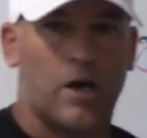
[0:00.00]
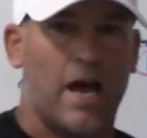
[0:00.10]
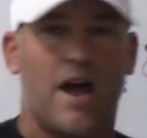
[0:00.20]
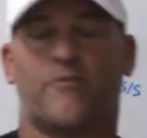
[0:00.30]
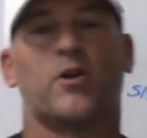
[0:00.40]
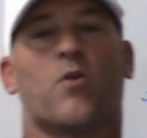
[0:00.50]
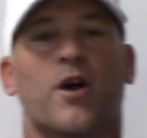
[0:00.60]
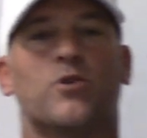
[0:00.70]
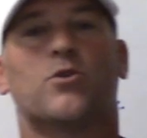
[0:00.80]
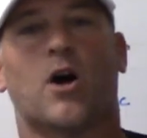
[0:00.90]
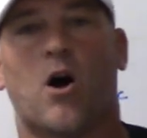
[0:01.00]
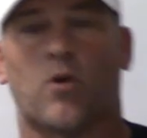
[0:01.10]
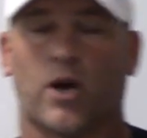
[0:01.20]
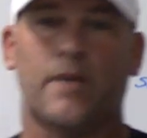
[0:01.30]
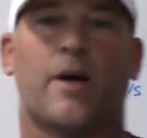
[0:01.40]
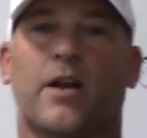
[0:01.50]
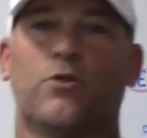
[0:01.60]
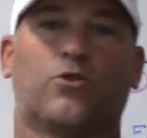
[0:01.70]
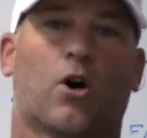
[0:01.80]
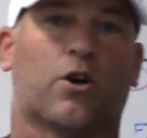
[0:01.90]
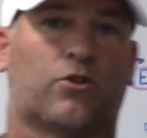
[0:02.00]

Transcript: everywhere you go or anybody you talk